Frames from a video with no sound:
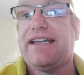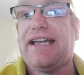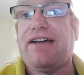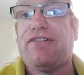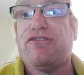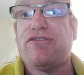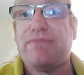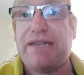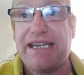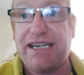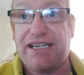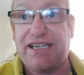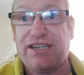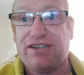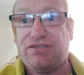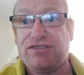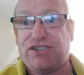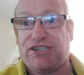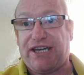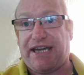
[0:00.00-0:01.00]
Now for me to
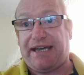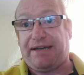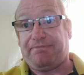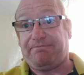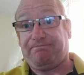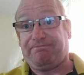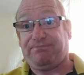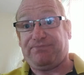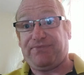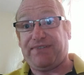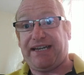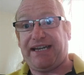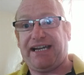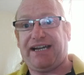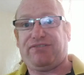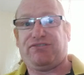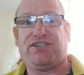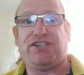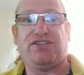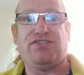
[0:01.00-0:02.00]
use that,
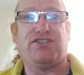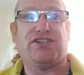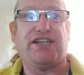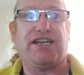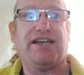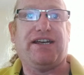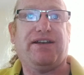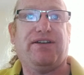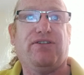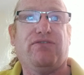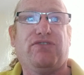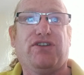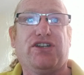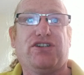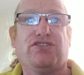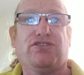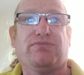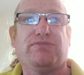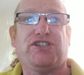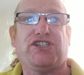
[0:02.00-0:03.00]
I have to use a
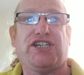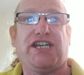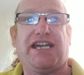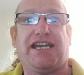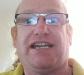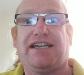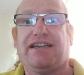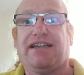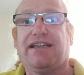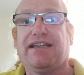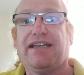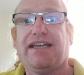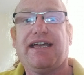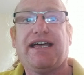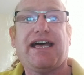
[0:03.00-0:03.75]
virtual machine.